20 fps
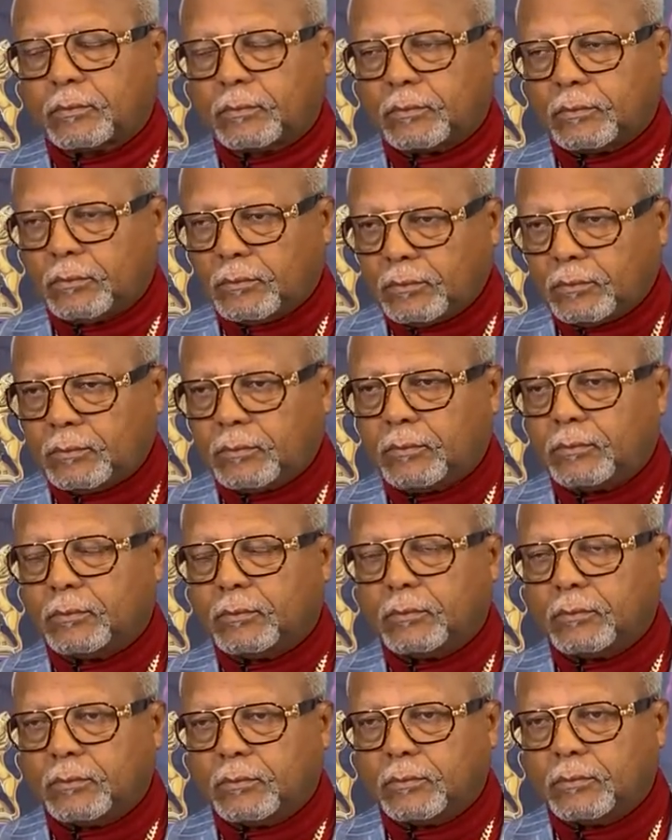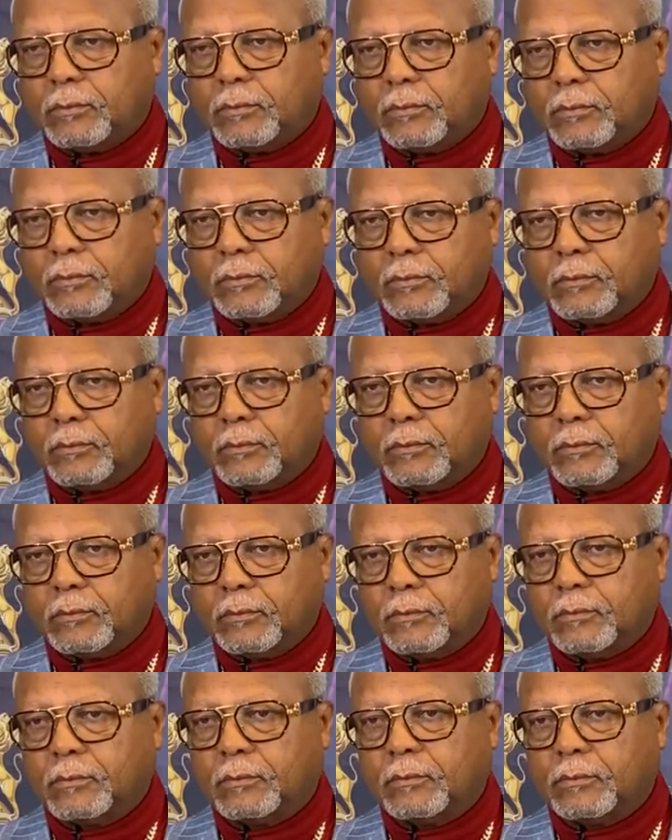
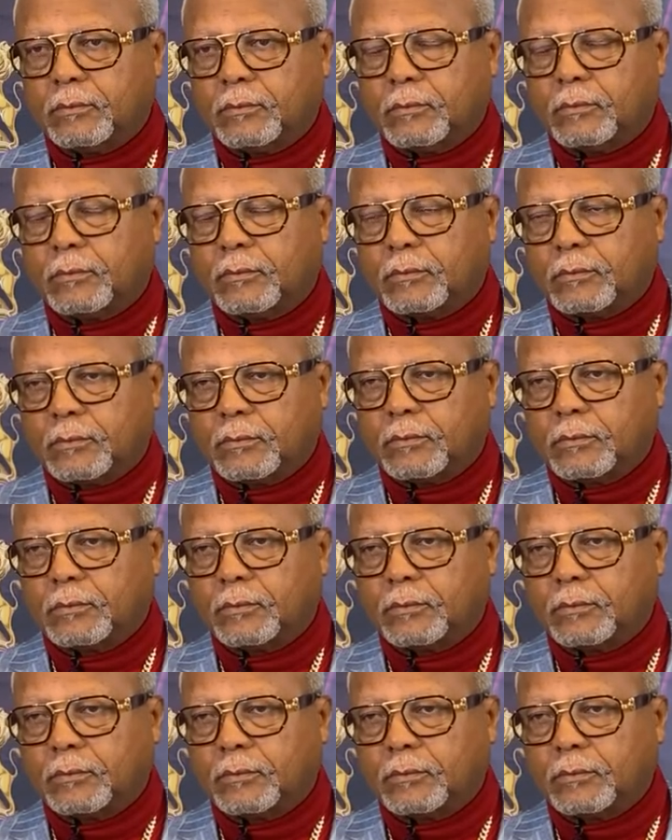(silent)